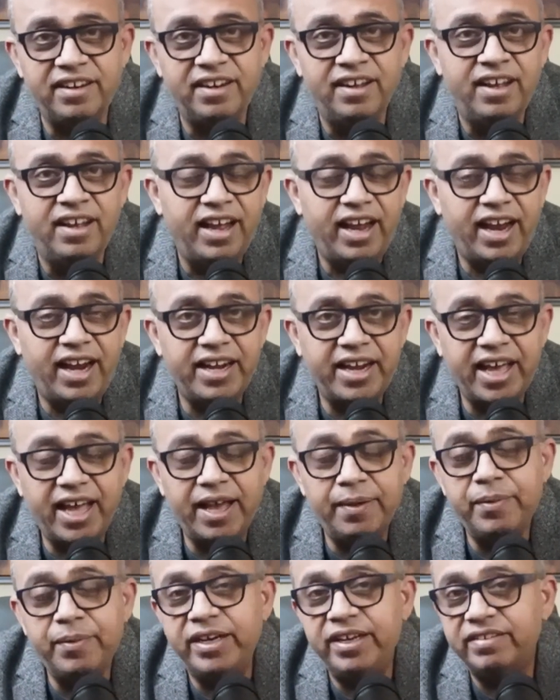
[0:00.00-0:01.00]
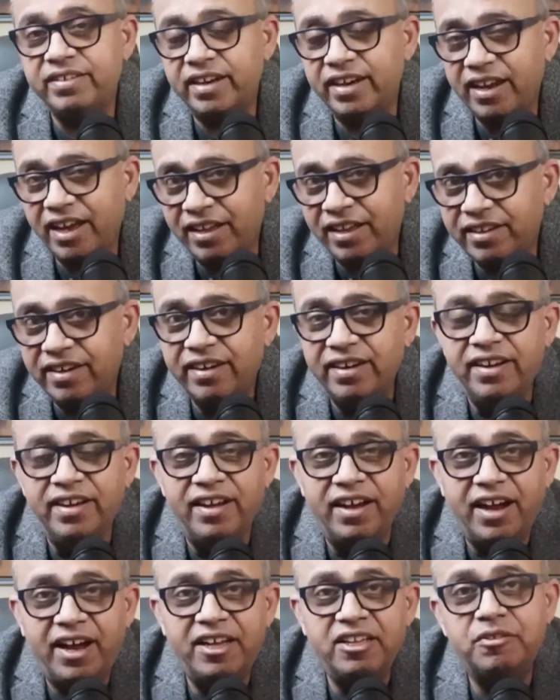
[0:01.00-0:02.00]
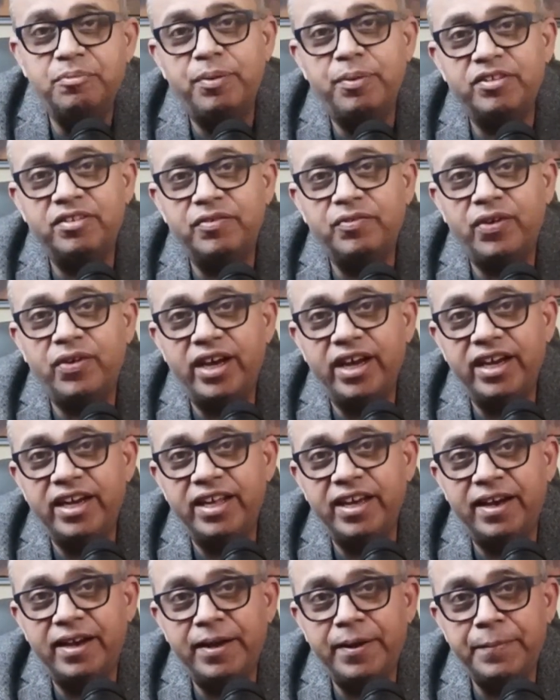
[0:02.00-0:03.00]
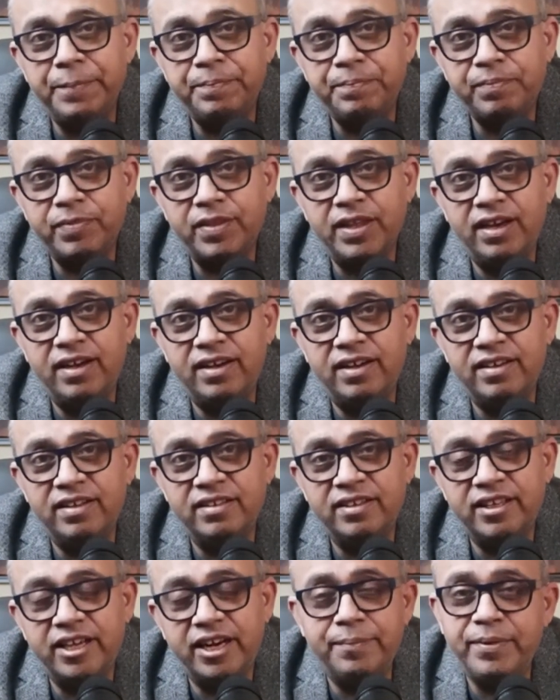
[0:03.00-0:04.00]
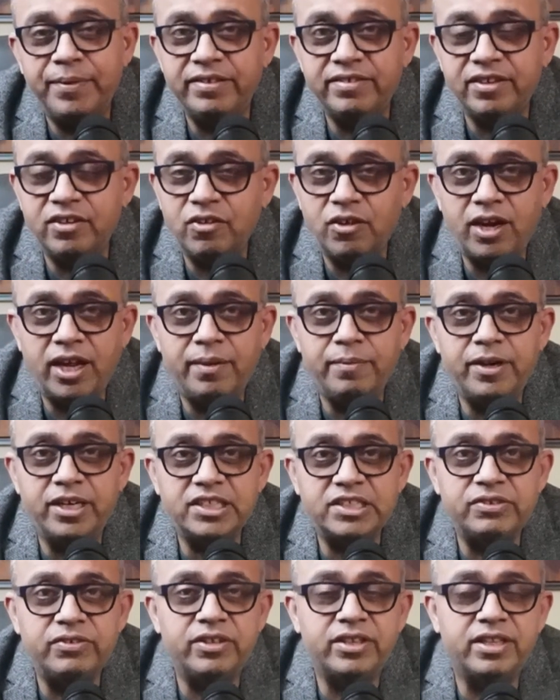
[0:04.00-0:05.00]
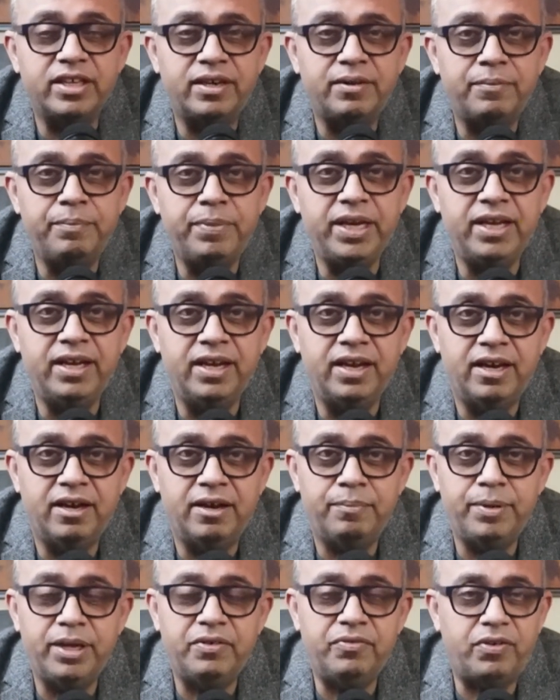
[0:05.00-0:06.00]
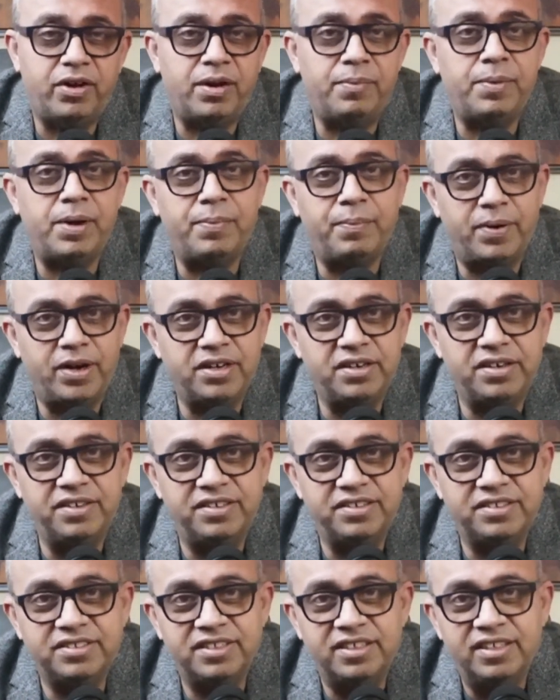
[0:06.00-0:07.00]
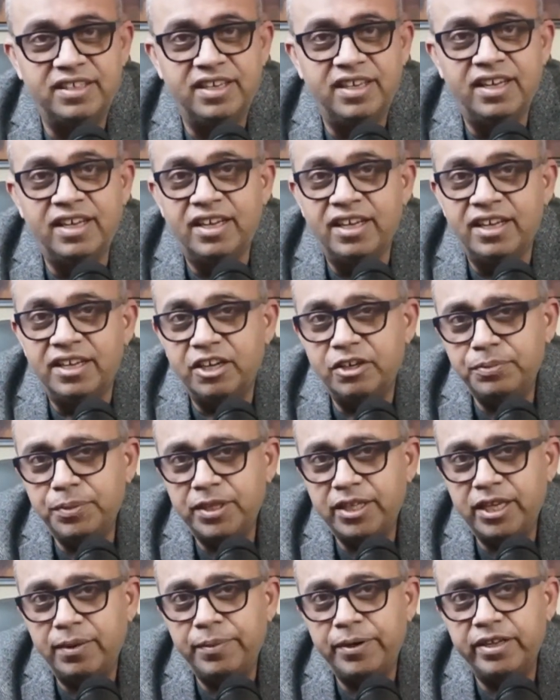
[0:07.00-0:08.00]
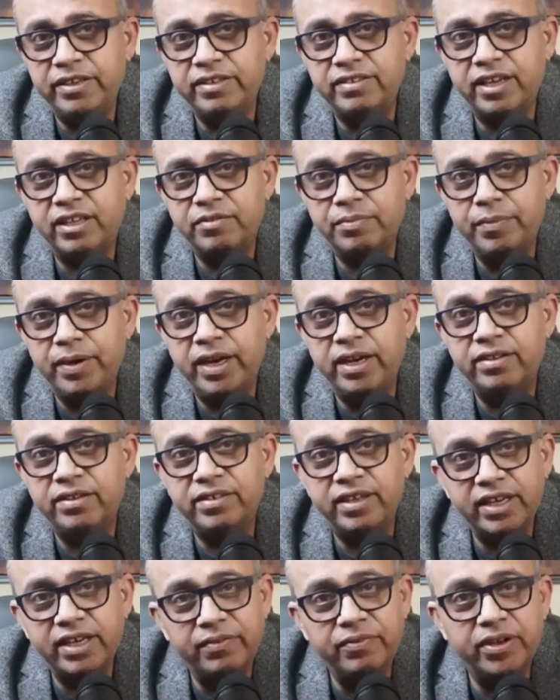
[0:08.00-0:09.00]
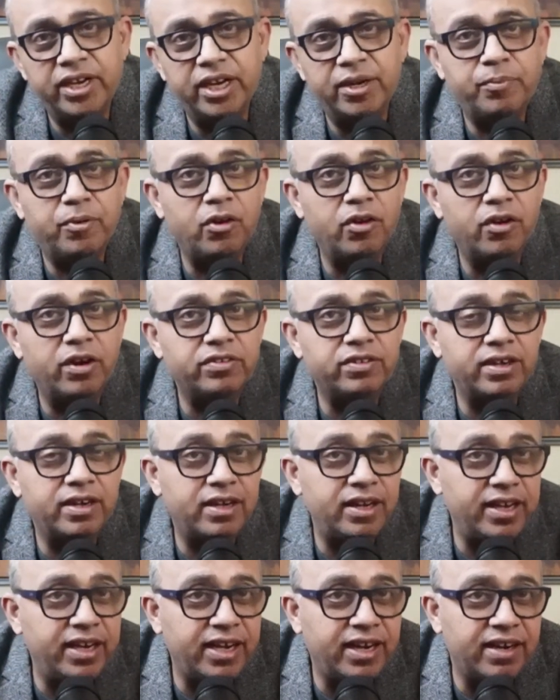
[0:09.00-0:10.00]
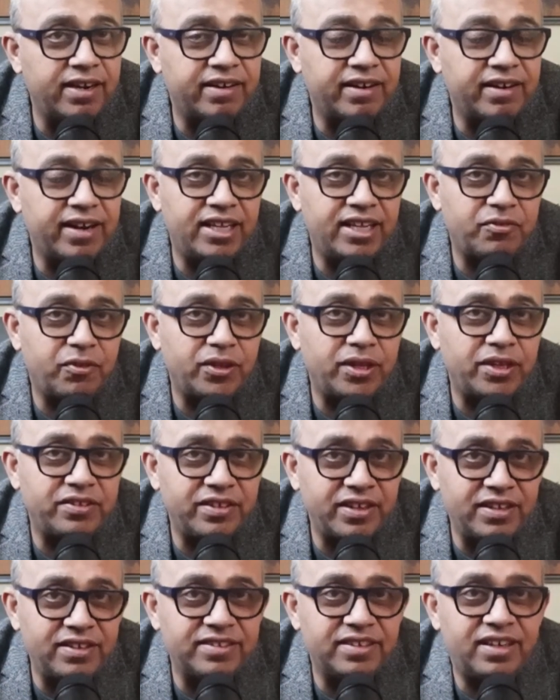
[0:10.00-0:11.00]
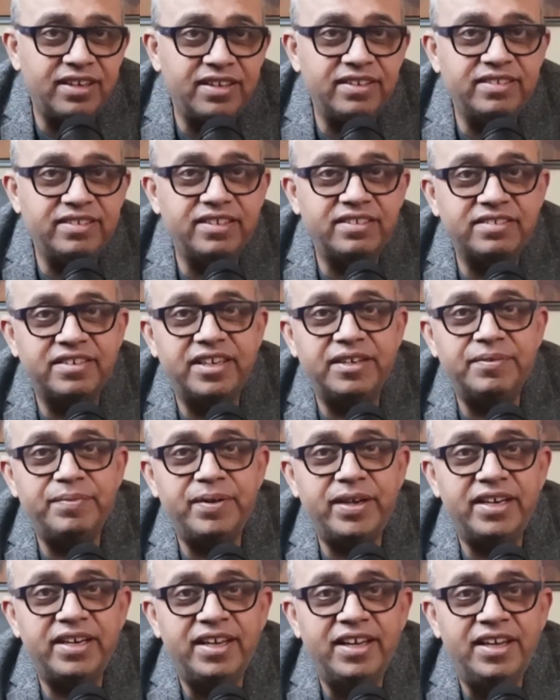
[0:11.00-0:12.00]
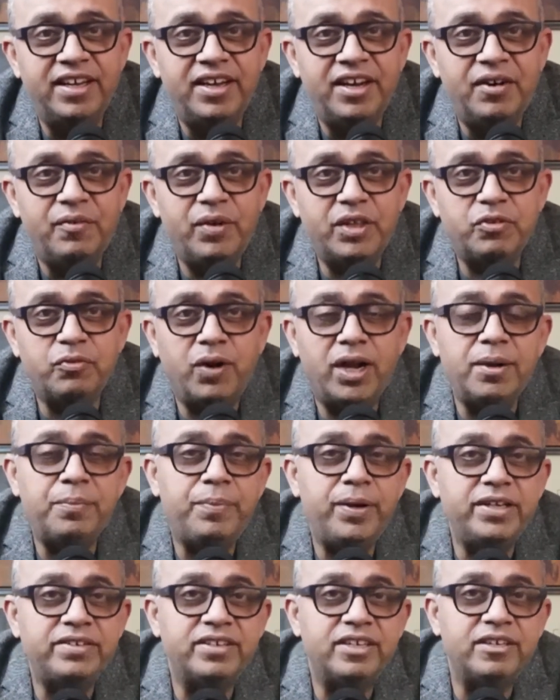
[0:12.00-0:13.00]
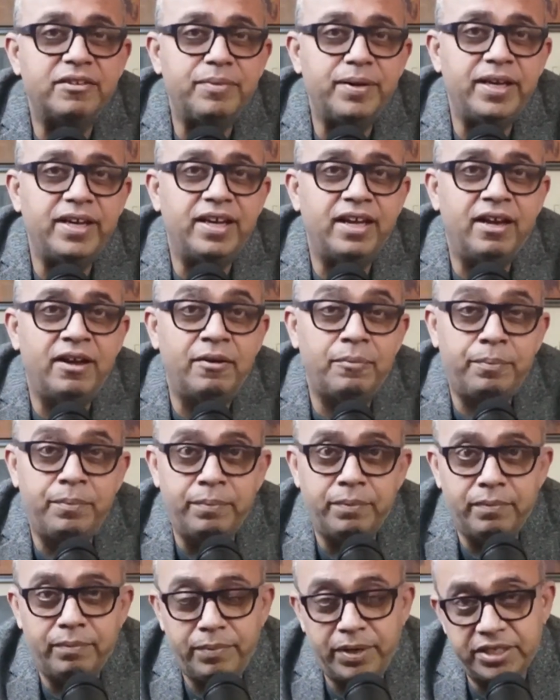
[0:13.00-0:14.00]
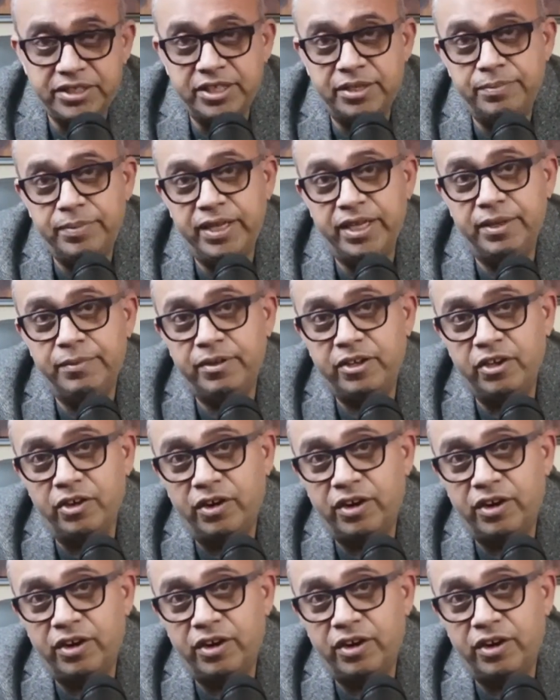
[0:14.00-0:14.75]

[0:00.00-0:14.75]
and diabetes, and other unspecified therapies in collaboration with big pharma partners. CRISPR Therapeutics has made significant progress in clinical trials for the sickle cell disease treatment, with one patient being cured